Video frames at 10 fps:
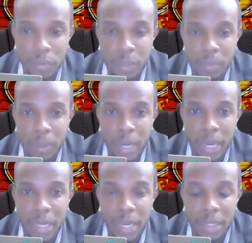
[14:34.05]
So
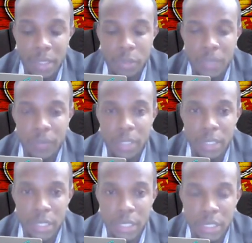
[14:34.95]
I think we should have
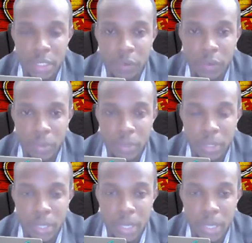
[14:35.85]
interchanged Greenwood